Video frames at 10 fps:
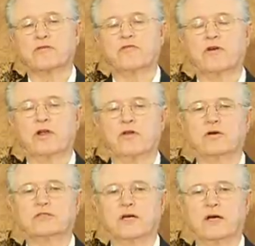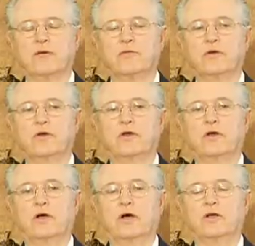a very long time
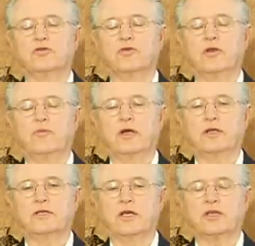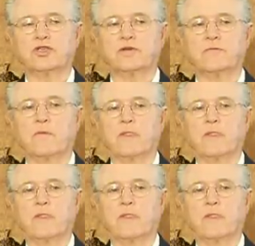doing meditation